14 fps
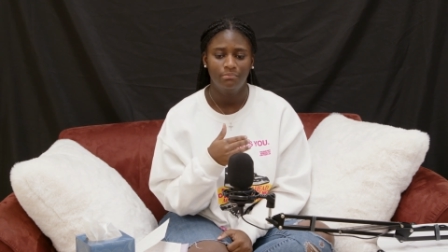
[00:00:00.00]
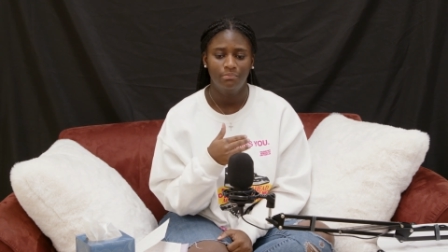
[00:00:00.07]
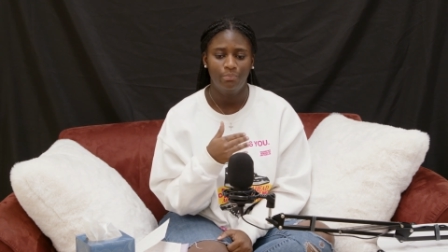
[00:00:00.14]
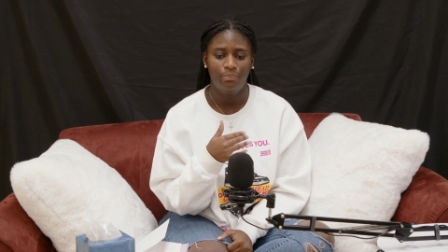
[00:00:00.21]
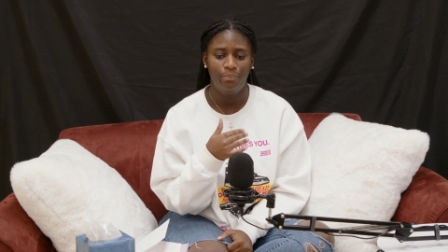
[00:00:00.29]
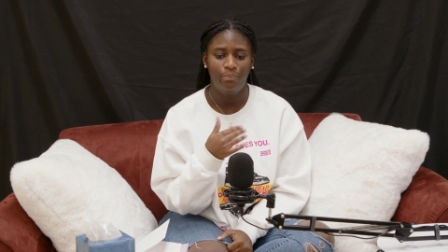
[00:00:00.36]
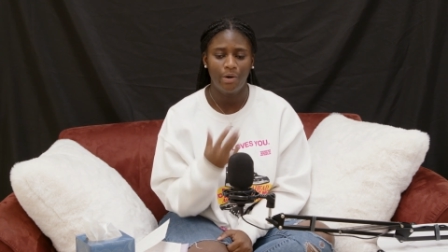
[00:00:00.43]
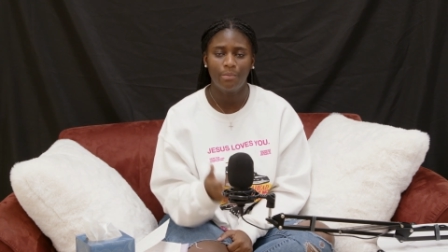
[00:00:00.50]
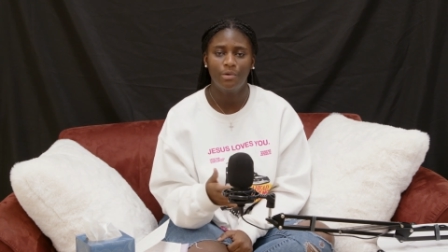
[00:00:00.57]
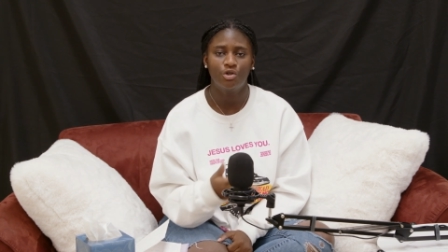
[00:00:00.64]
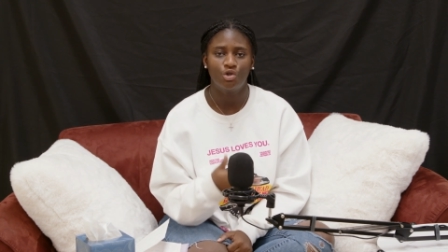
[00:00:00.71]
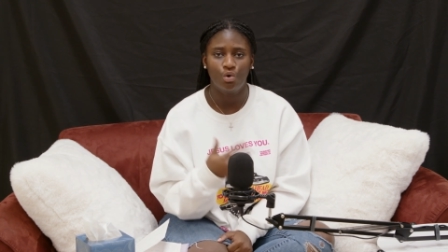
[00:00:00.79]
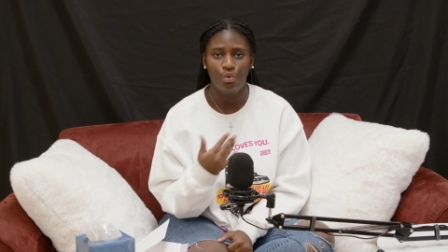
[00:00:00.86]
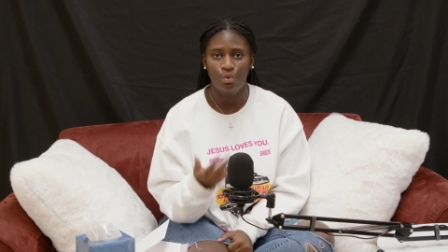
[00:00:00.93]
bring me to
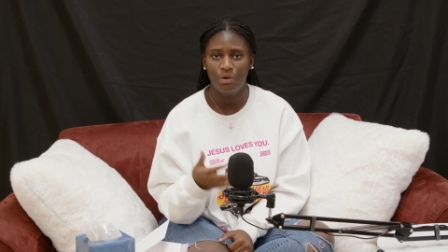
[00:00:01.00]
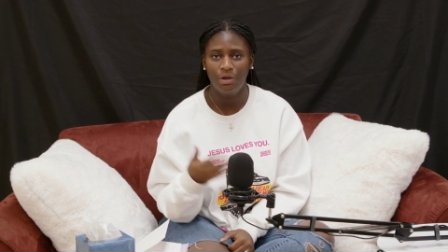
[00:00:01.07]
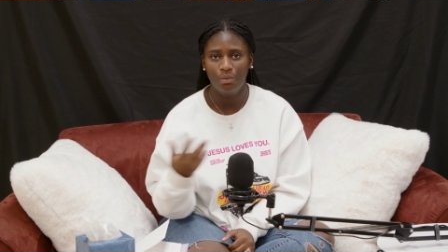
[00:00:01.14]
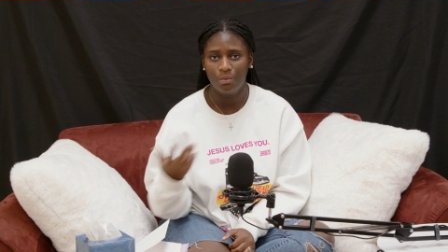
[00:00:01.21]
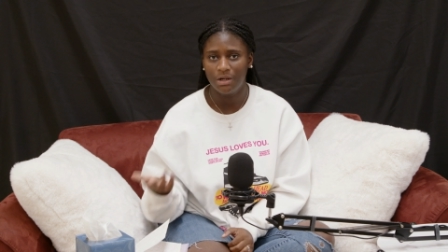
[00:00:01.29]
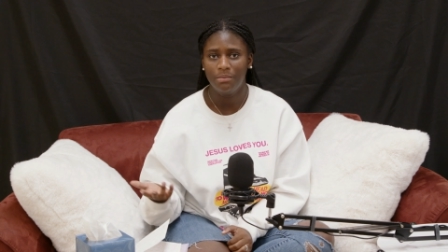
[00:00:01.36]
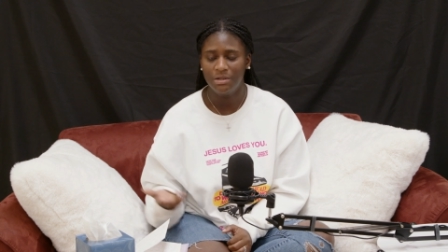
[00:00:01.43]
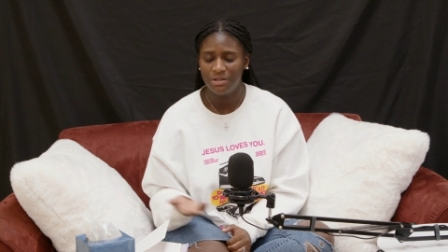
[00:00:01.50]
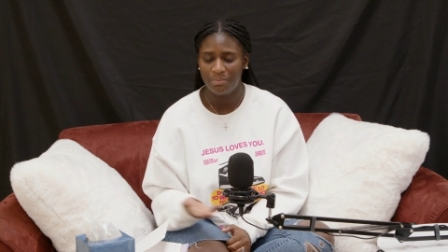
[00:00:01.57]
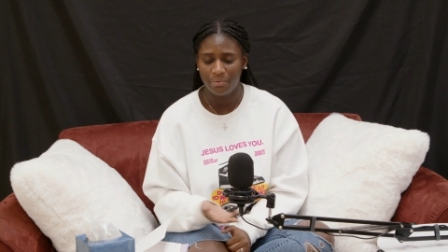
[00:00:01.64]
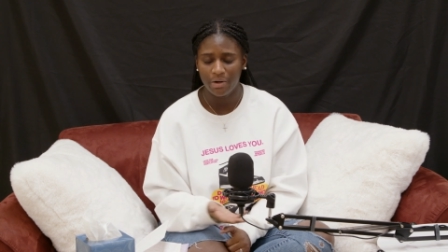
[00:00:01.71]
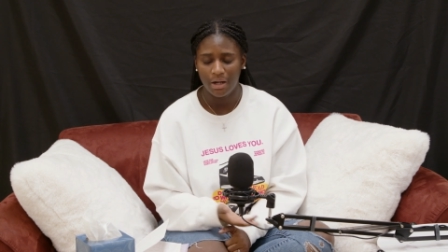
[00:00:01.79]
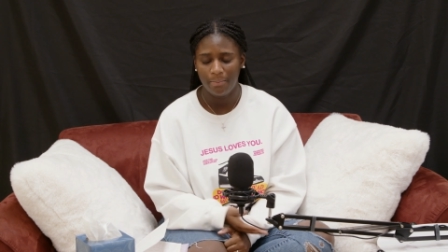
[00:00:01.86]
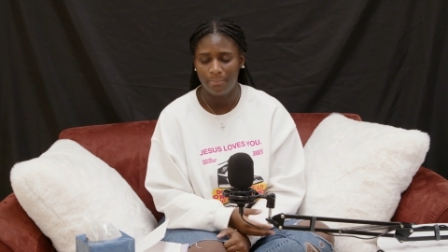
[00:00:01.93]
who he wanted me
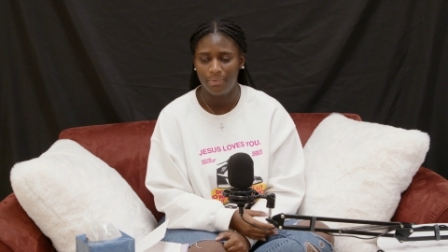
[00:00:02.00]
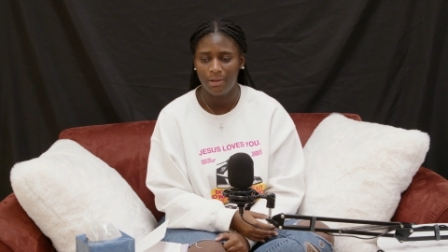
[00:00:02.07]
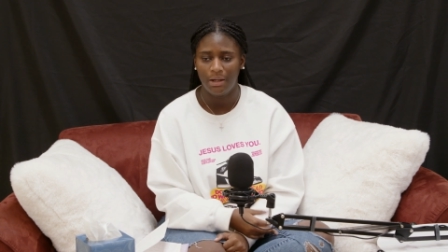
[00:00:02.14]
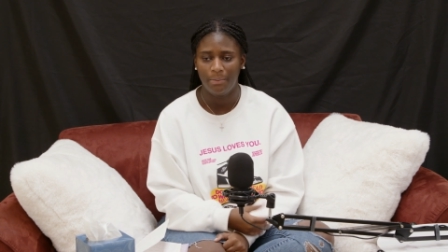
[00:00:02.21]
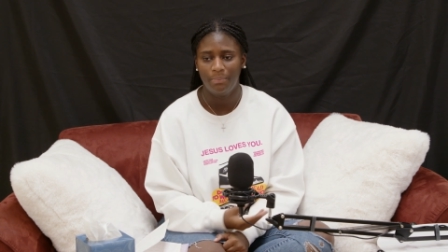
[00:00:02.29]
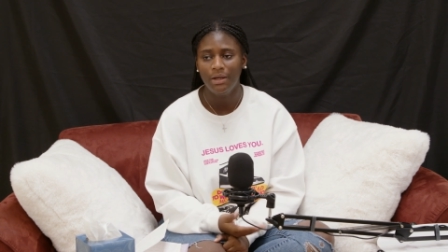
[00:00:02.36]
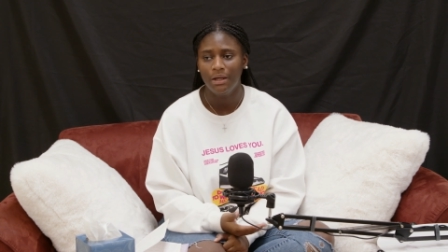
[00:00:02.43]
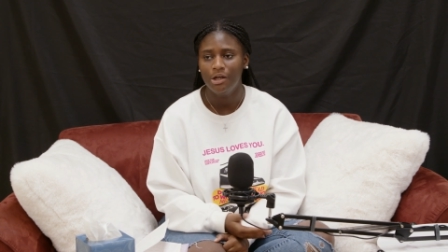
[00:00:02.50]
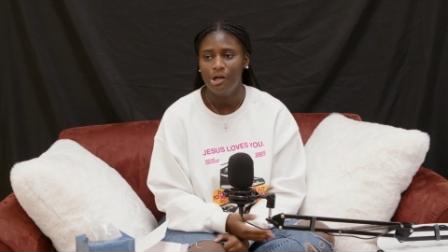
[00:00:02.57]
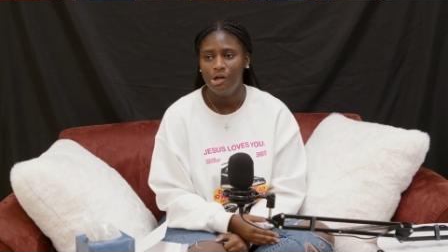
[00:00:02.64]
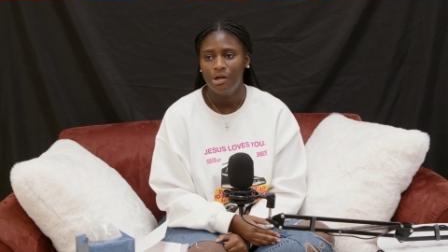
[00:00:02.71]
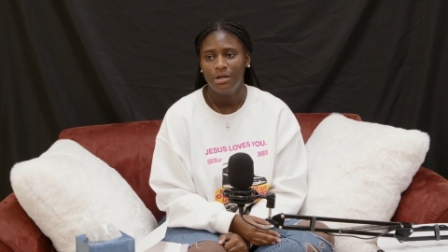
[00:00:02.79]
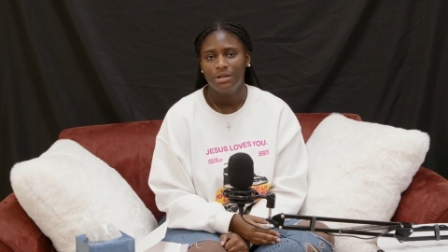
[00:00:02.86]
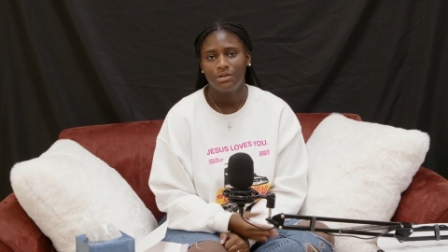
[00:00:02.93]
to, like, be.
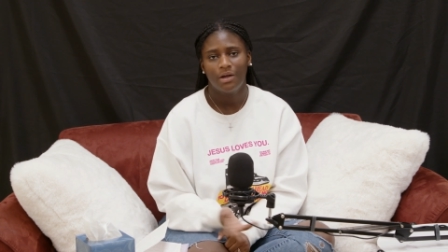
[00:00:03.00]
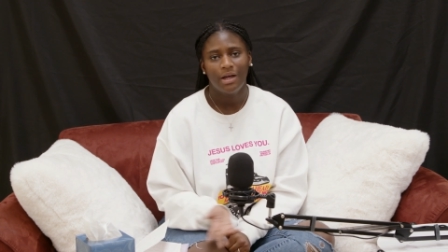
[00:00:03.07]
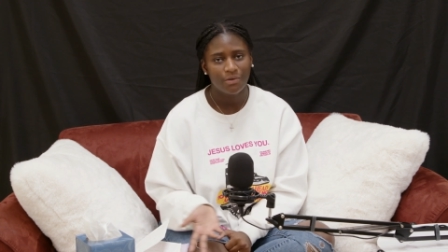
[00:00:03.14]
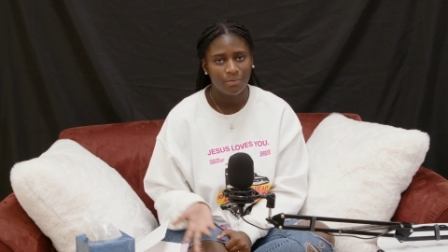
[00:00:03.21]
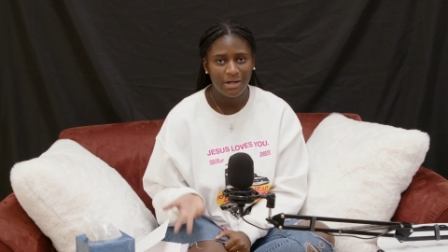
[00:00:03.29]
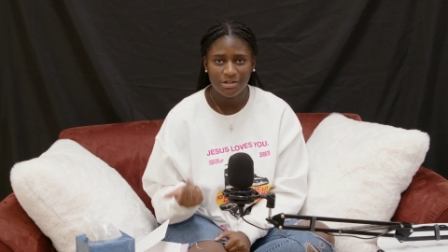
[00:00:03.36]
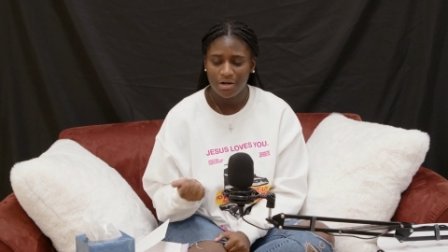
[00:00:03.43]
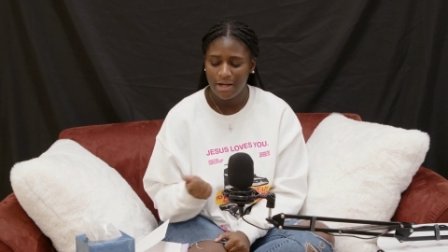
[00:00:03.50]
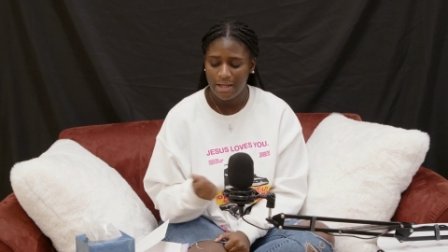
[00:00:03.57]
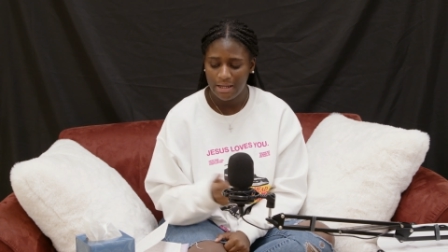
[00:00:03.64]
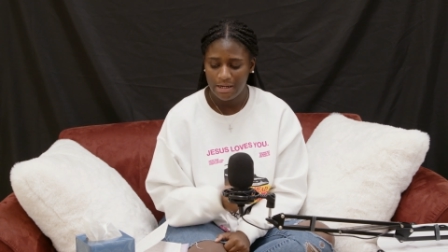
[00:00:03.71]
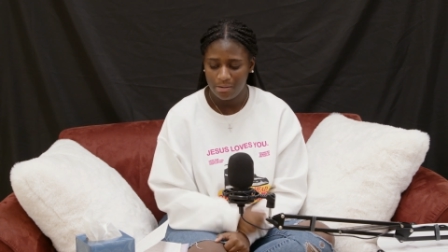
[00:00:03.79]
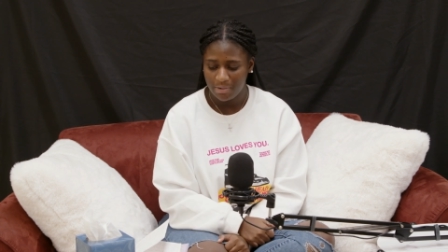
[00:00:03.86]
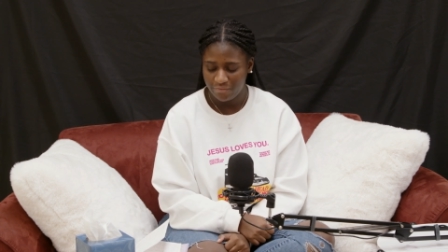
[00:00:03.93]
So that's when I started hanging
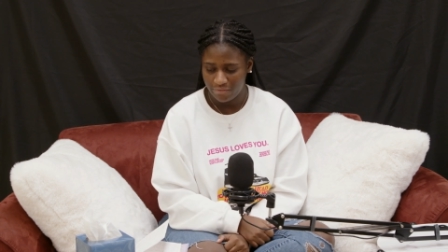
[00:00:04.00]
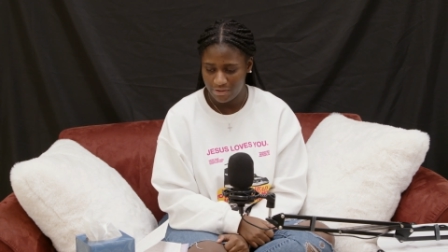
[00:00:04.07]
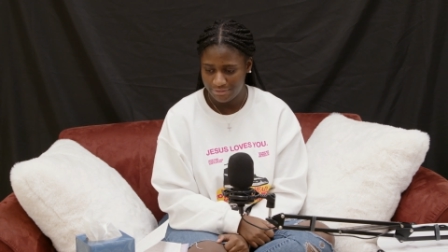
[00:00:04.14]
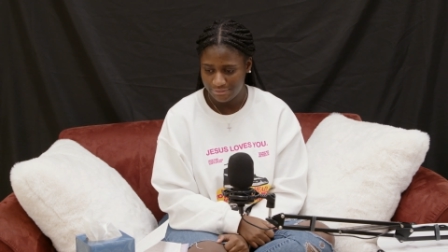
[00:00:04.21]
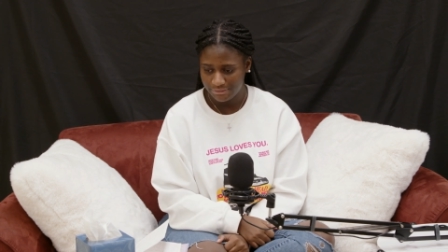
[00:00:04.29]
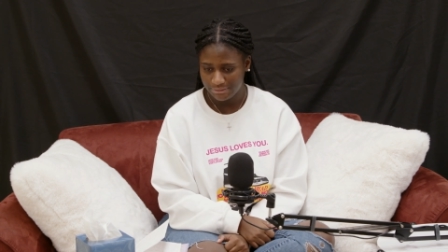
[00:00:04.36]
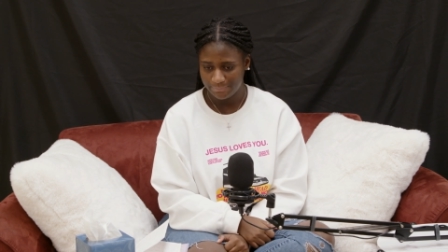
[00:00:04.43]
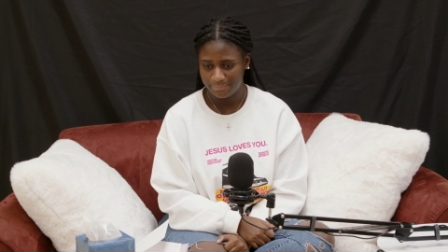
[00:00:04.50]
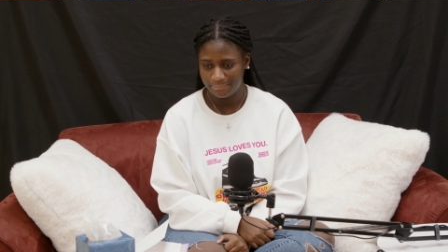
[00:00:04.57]
out with my friends.